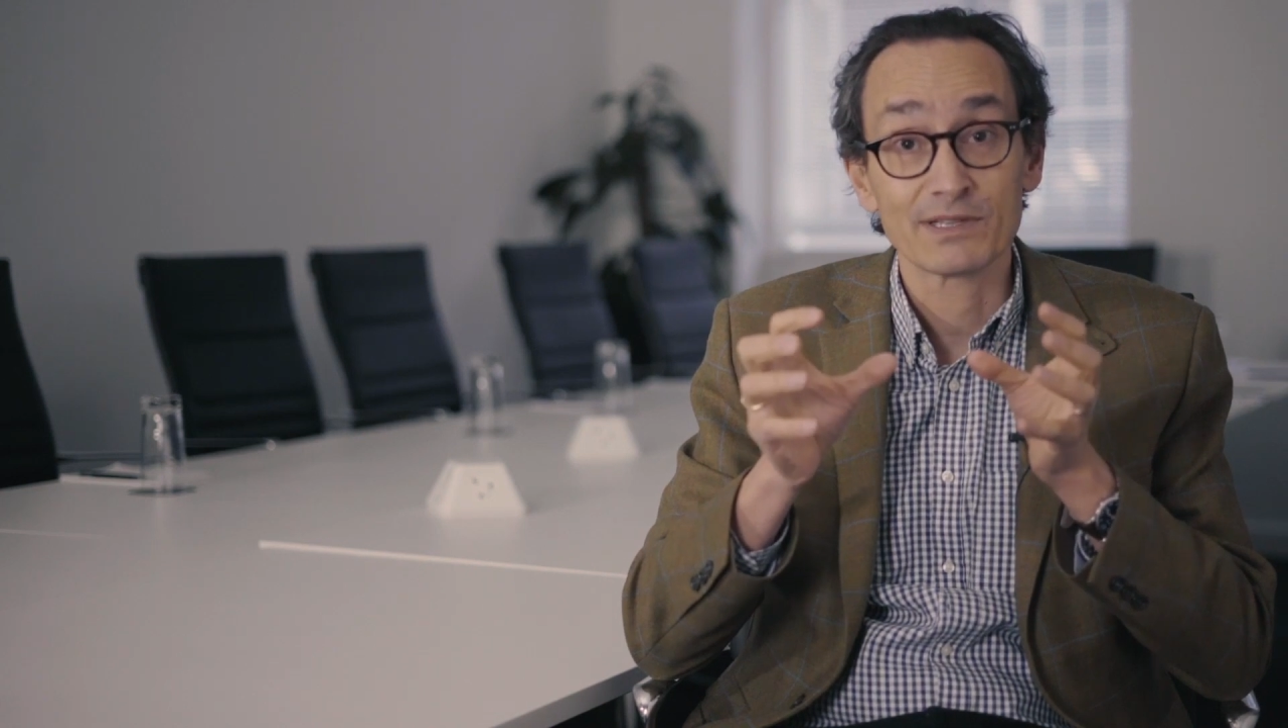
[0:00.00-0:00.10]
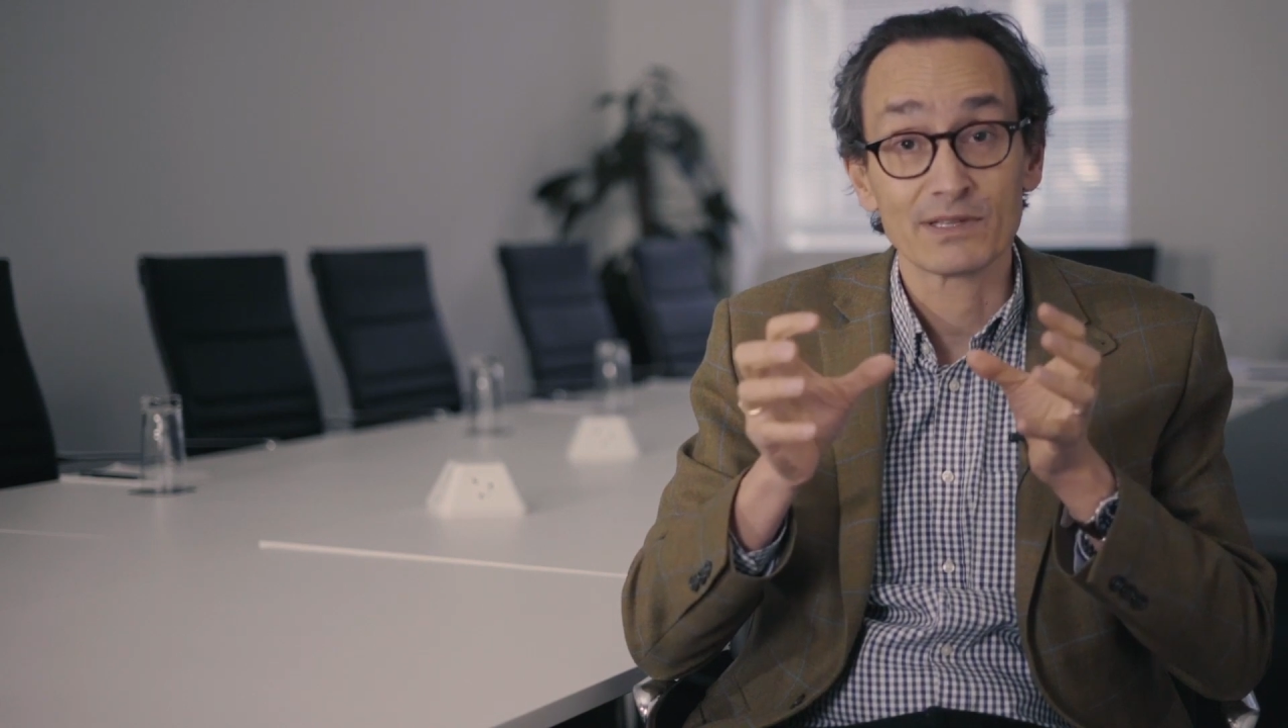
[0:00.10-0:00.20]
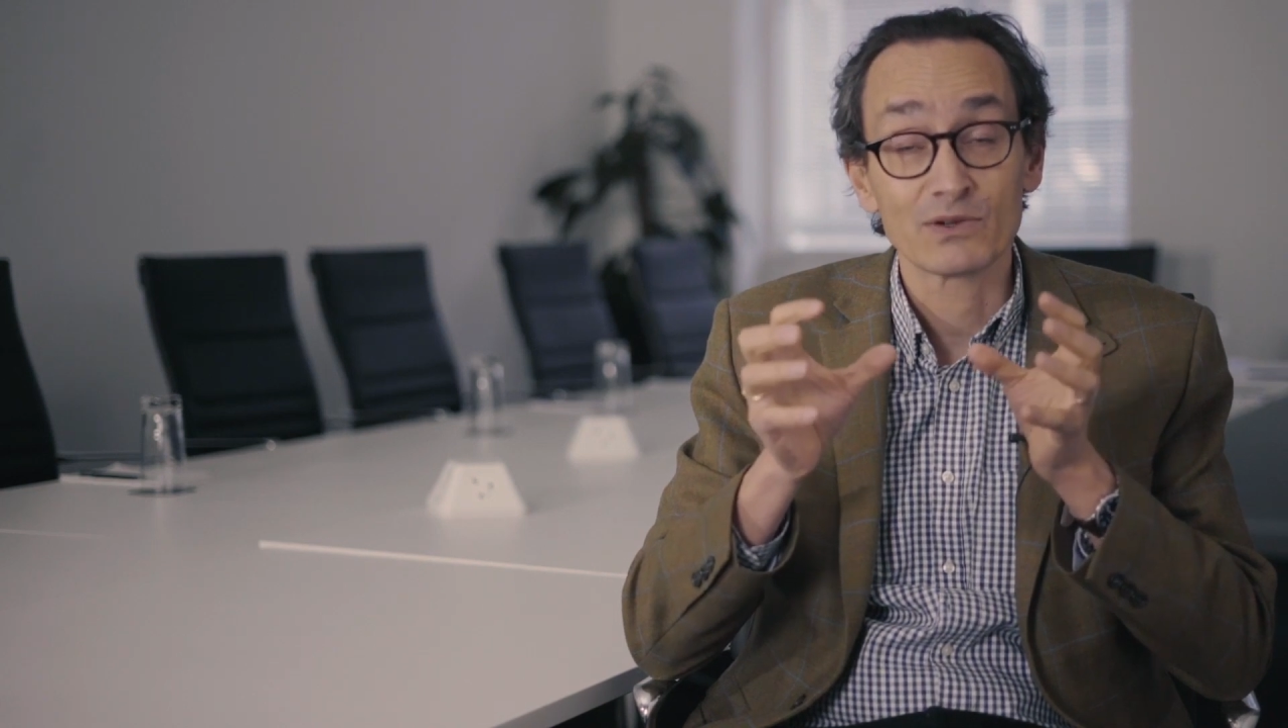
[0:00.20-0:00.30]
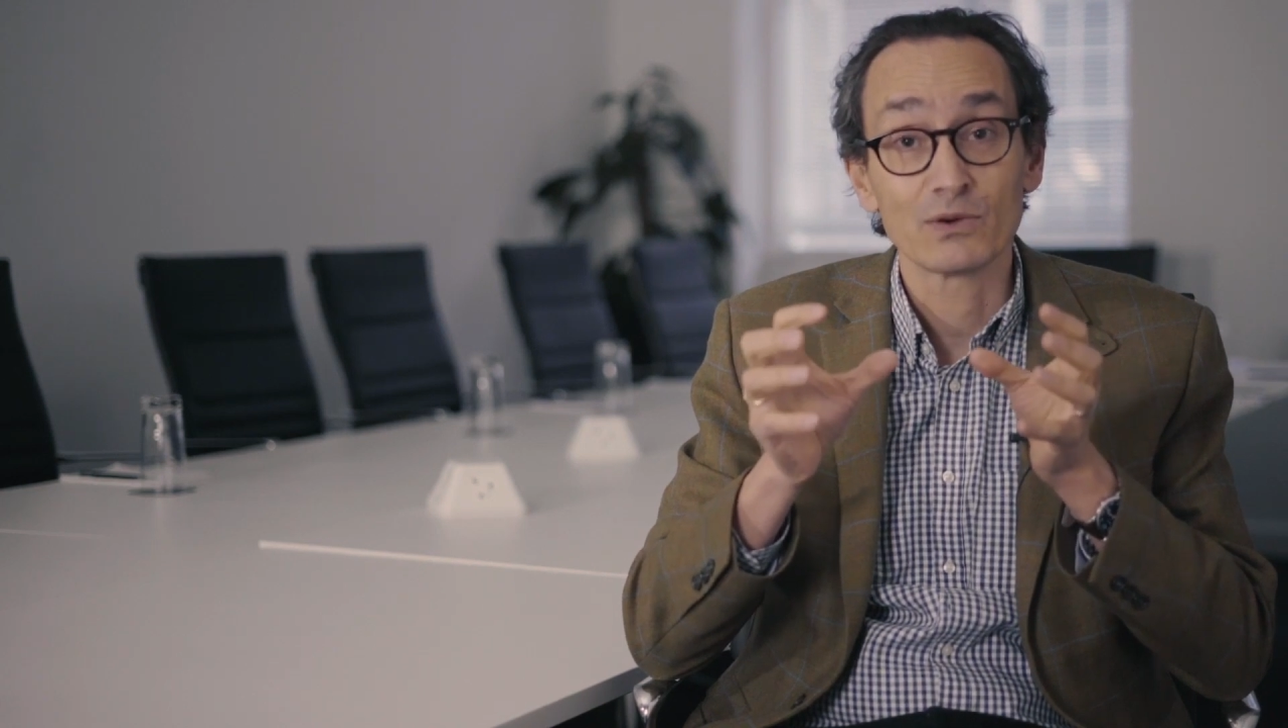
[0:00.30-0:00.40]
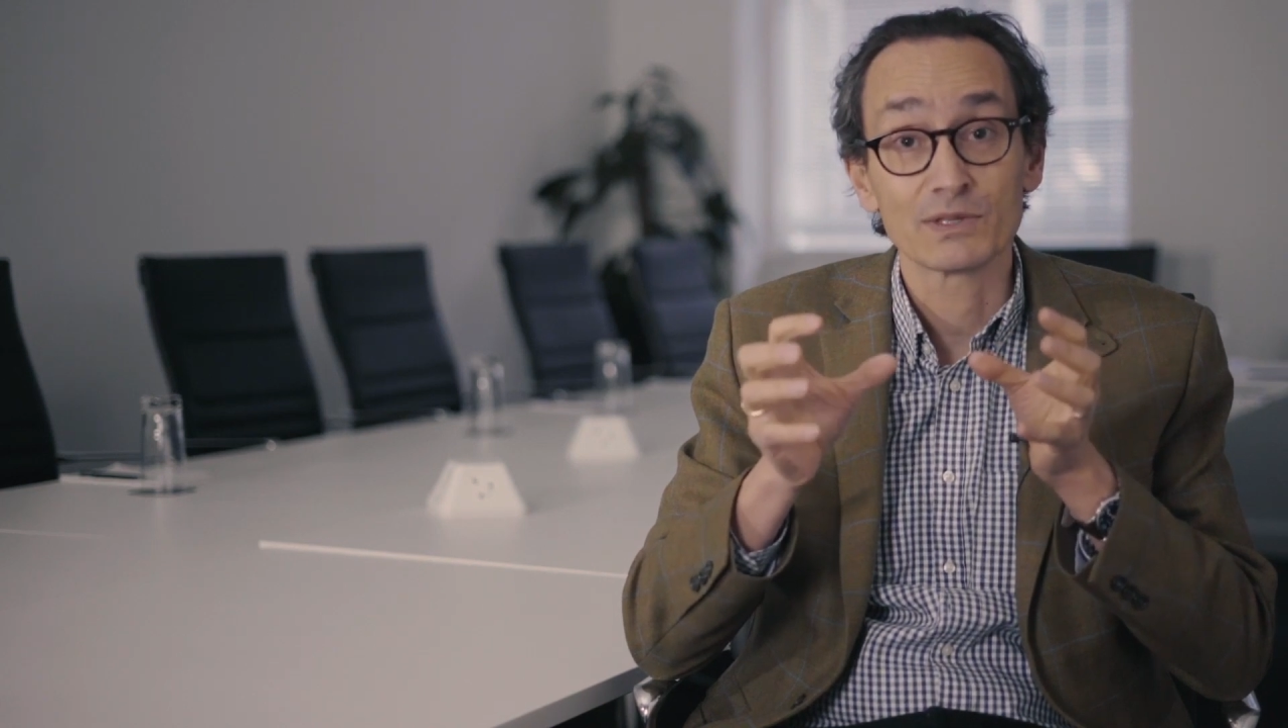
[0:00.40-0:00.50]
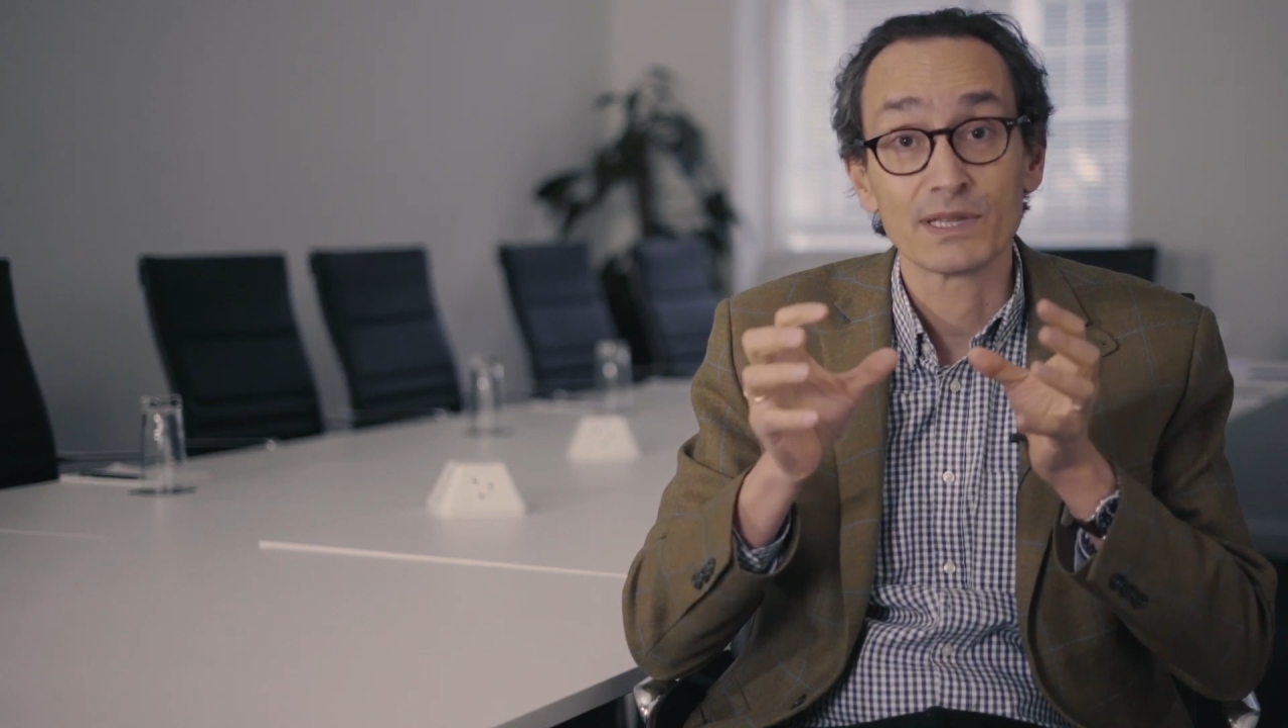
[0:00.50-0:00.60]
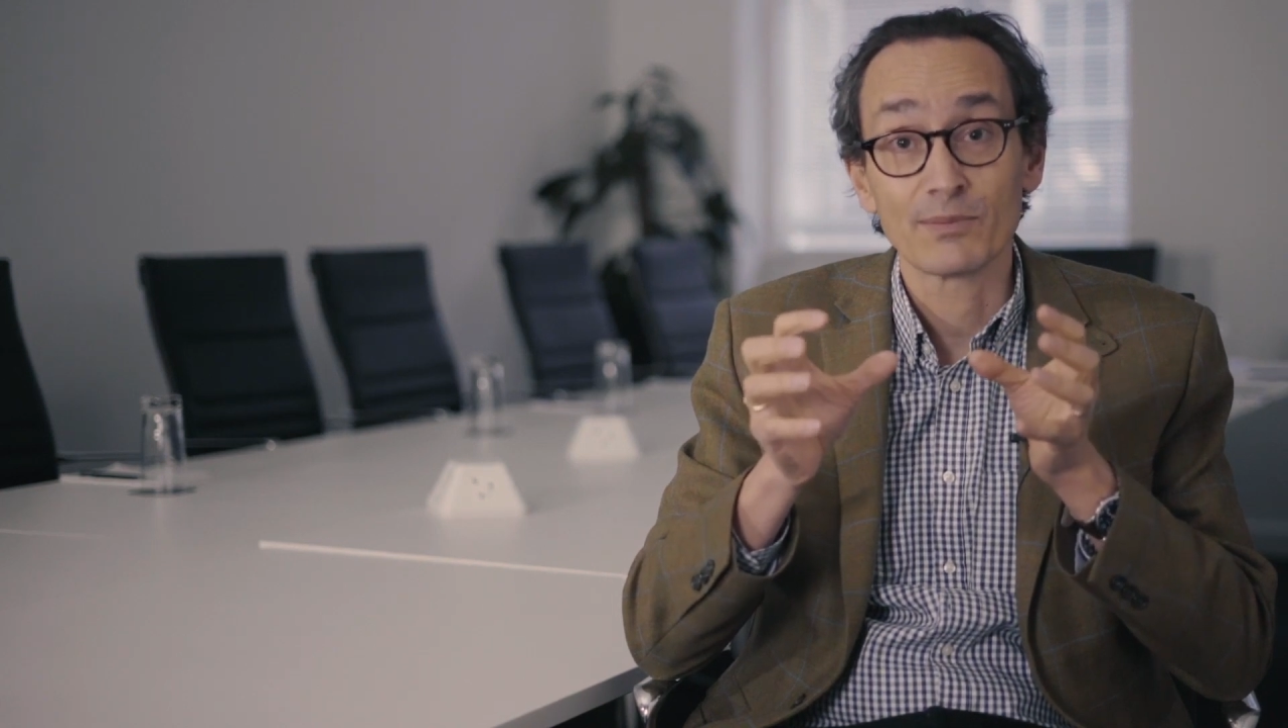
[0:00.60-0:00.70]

is that's causing